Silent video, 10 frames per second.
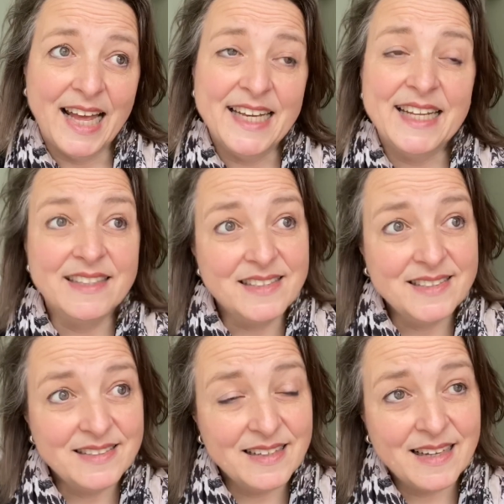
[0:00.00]
and at
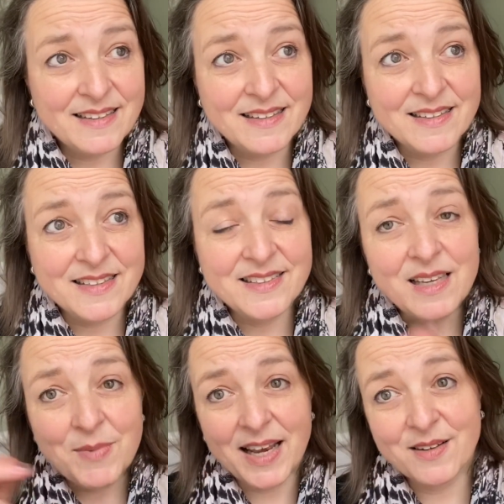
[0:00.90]
the
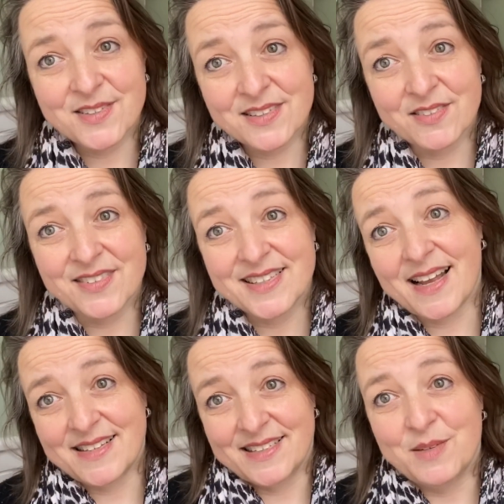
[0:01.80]
seam allowances on the
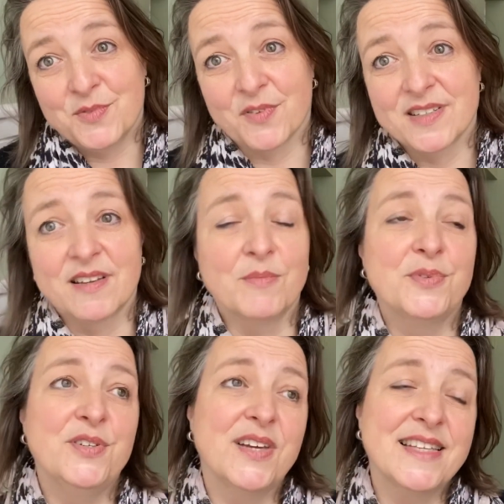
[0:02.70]
side seams, for example,
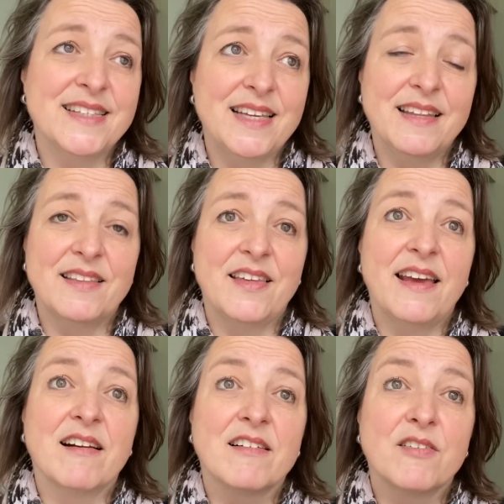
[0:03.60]
you can see that
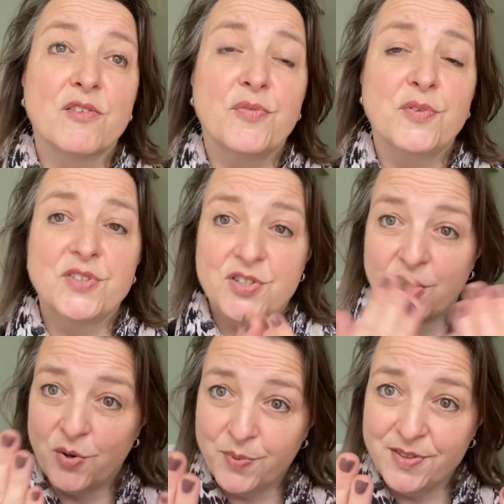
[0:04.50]
they are folded
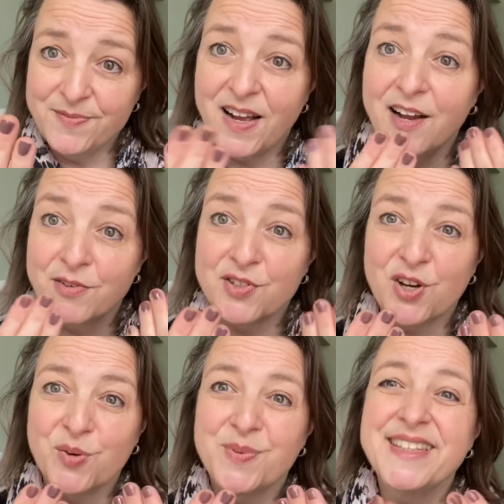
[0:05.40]
open, ironed
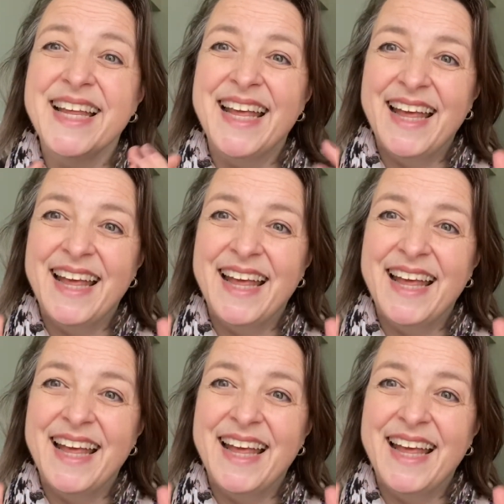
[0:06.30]
open,